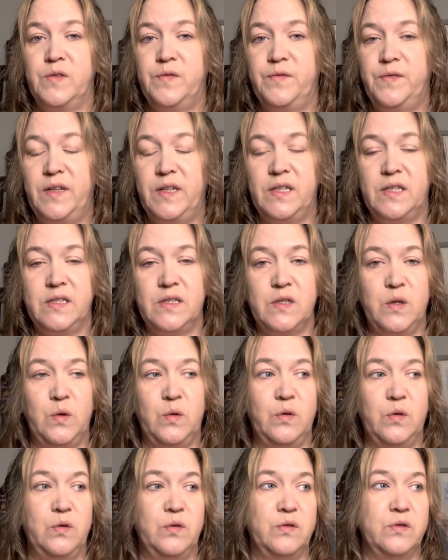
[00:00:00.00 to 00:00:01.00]
fitness
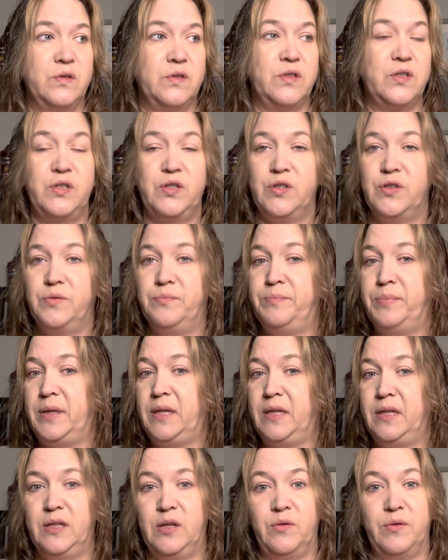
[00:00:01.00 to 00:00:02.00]
goals, could
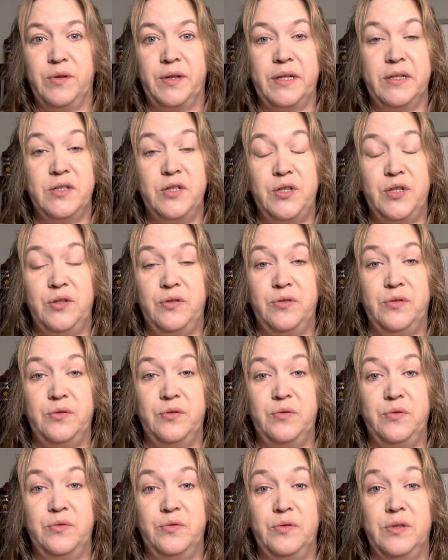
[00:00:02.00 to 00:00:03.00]
be going
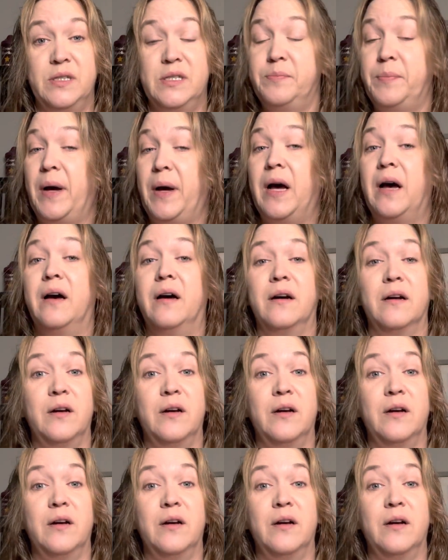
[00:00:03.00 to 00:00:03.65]
to the spa,